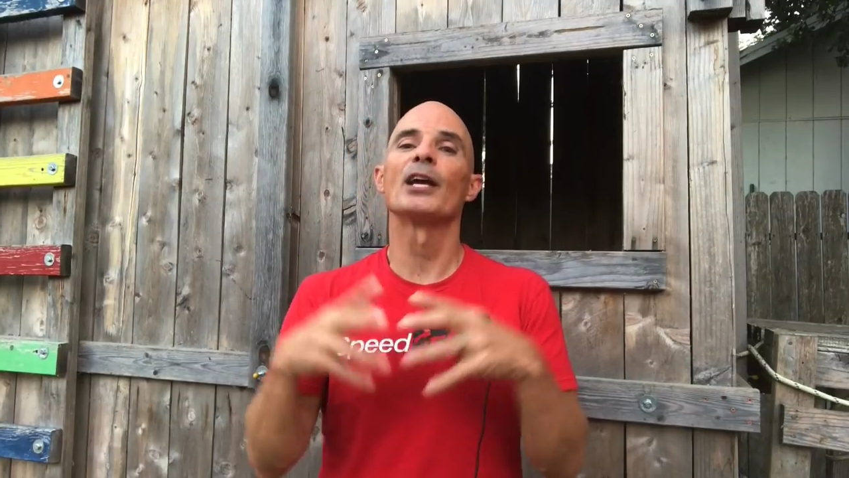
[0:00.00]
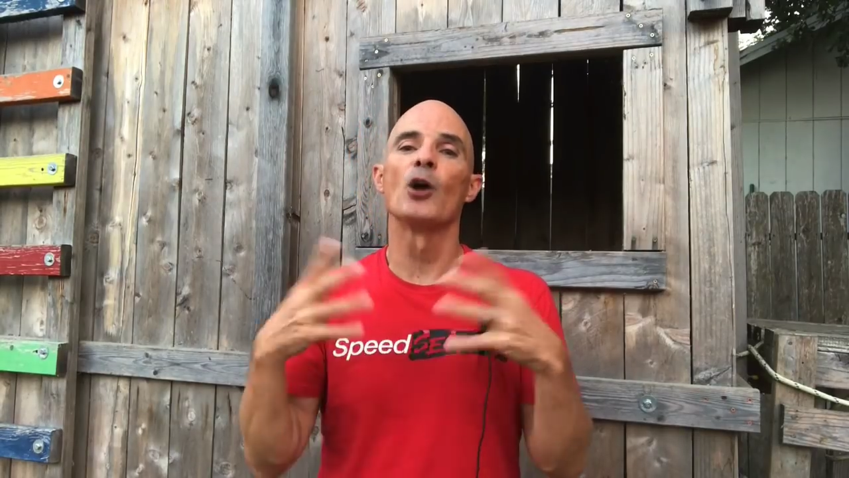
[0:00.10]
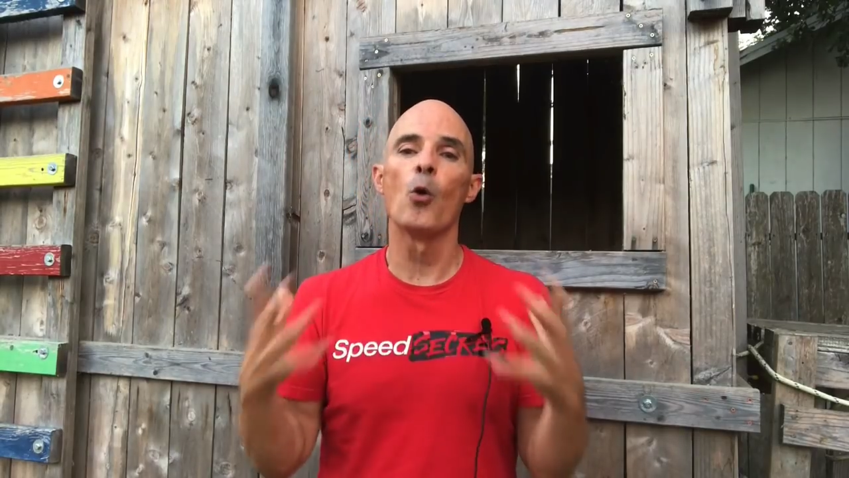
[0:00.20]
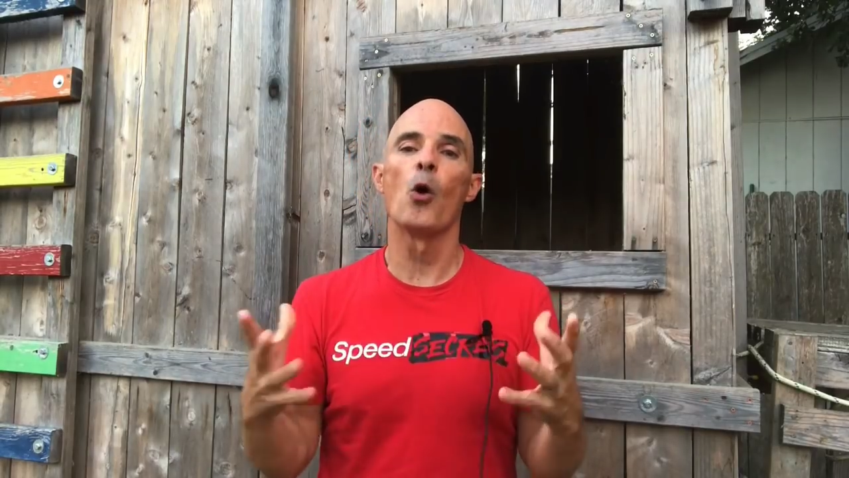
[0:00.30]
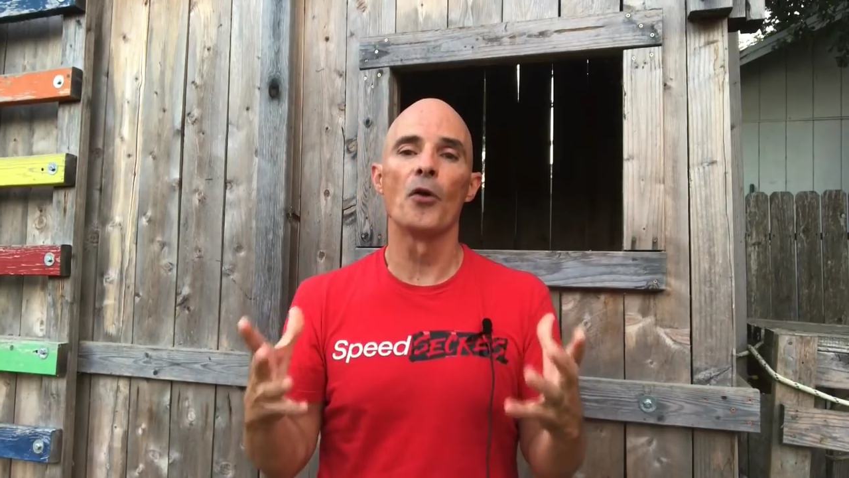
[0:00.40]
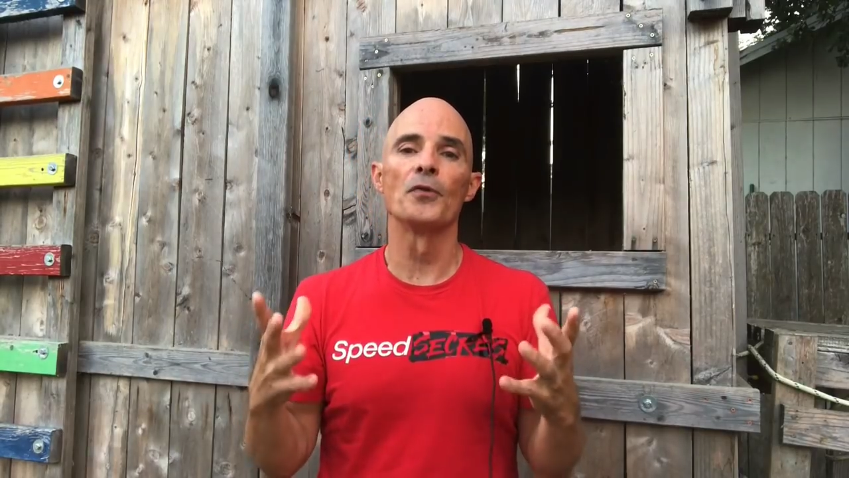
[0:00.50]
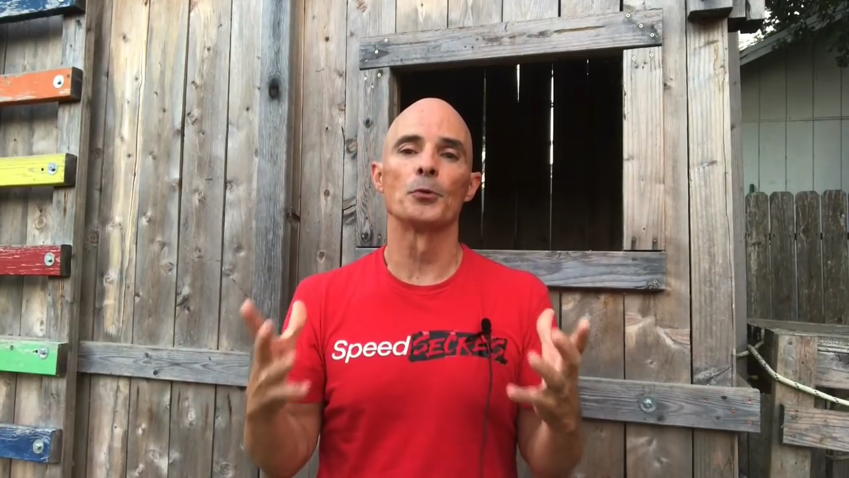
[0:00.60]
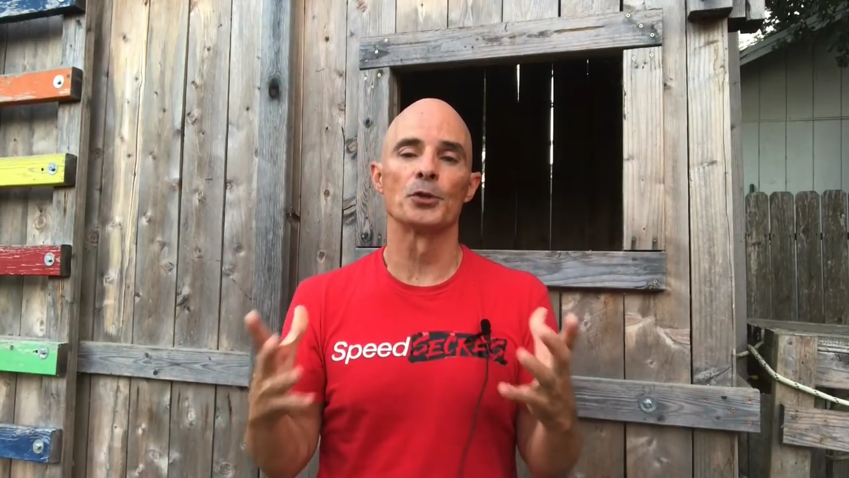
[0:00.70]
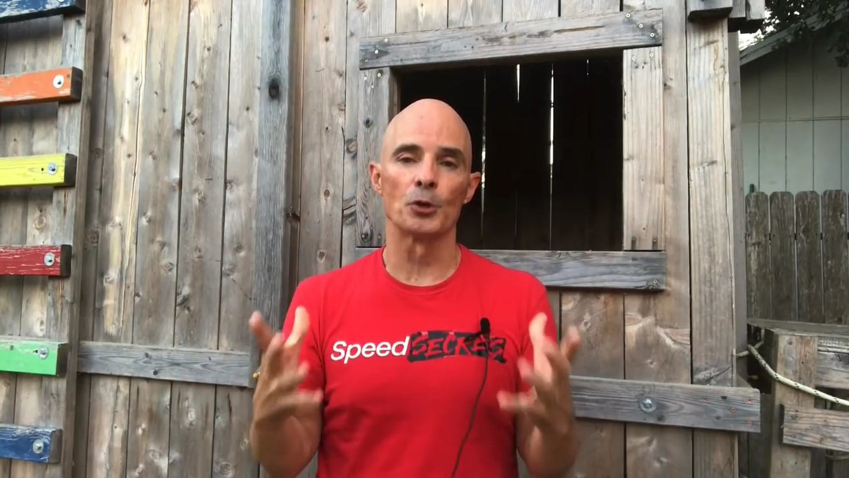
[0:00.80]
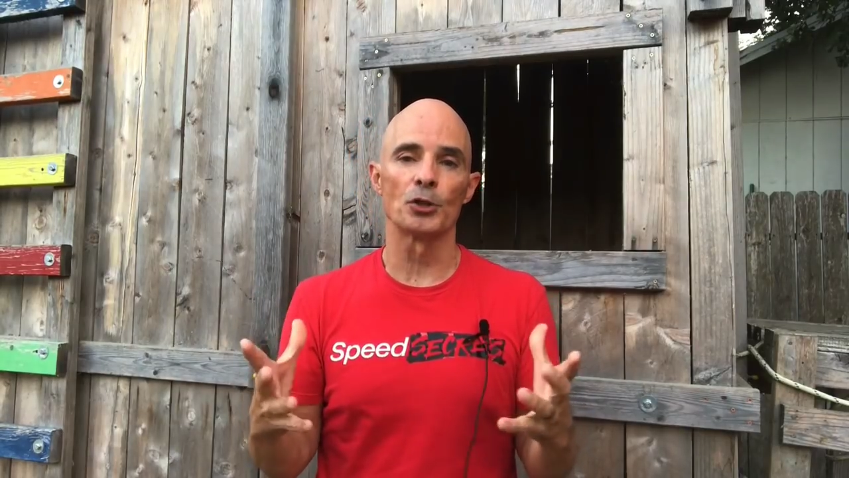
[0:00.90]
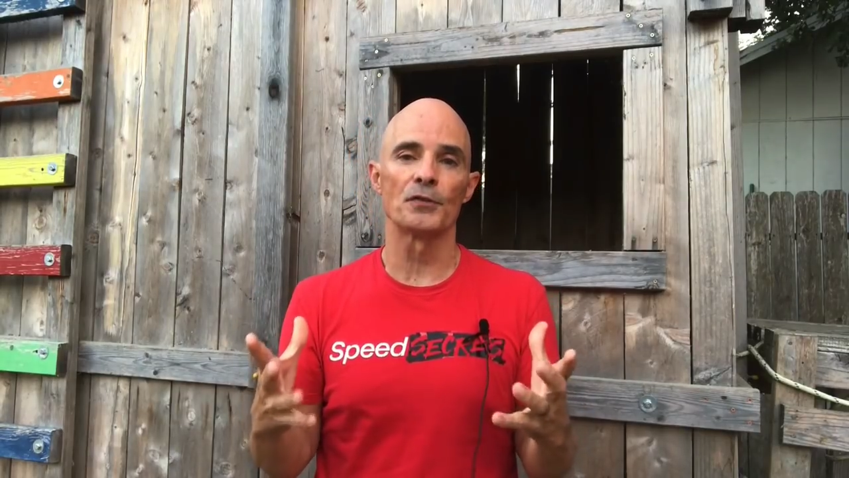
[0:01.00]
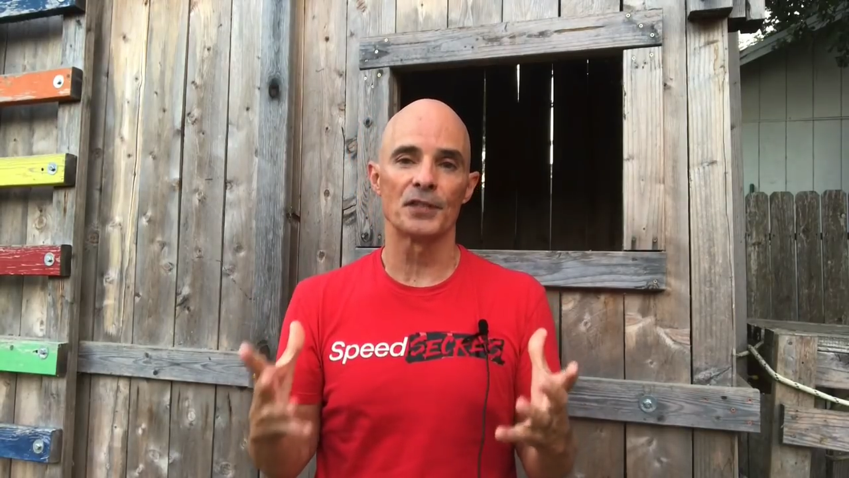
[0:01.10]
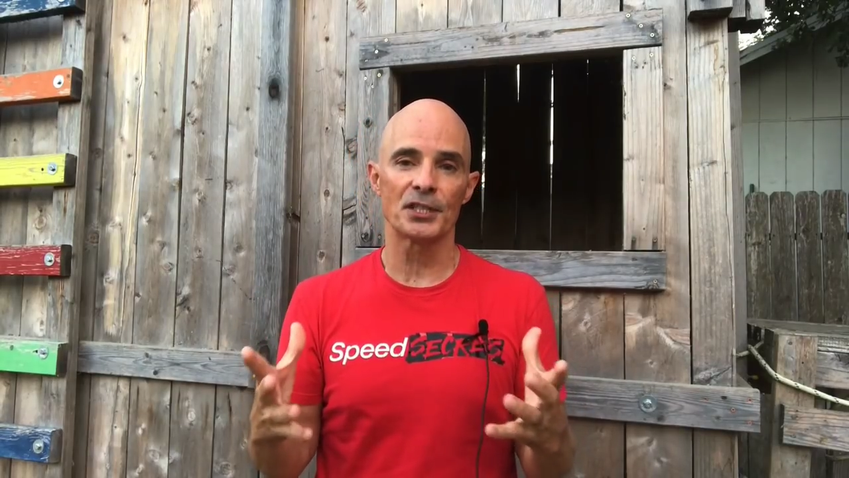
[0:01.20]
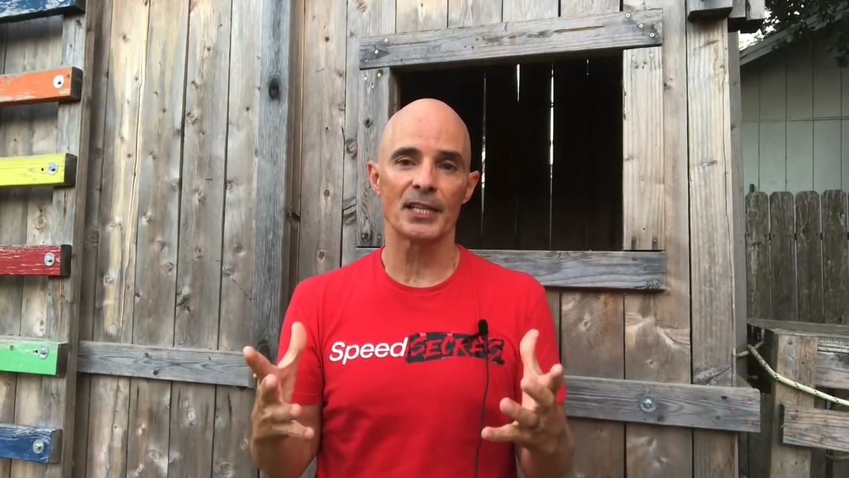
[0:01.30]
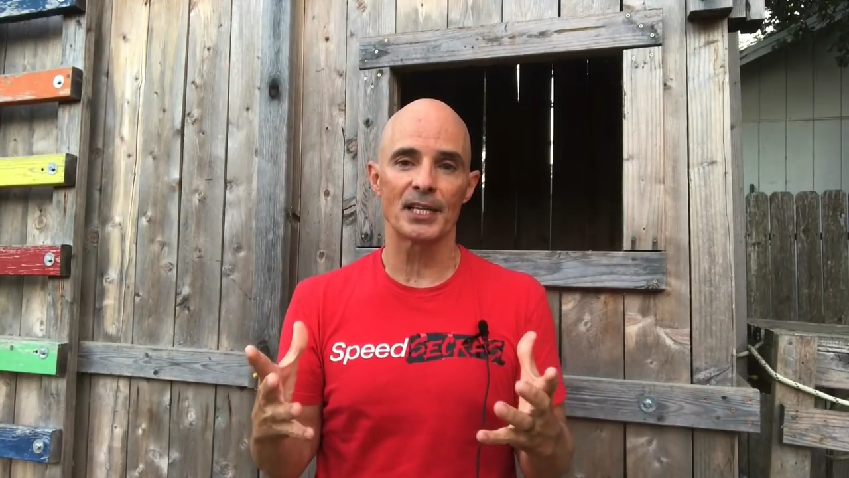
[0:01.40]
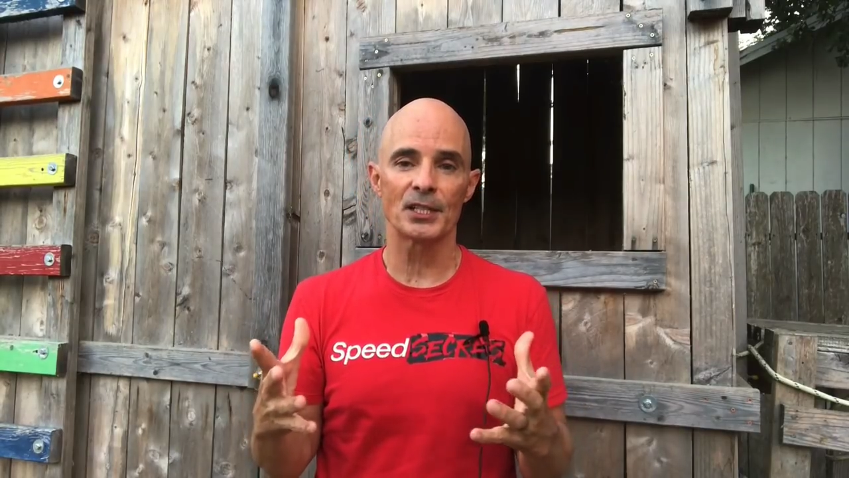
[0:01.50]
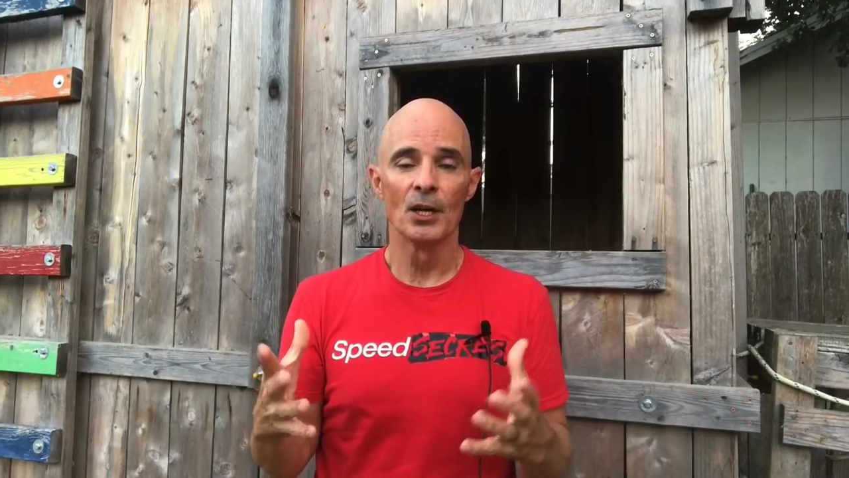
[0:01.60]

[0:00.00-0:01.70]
go over the results of this test,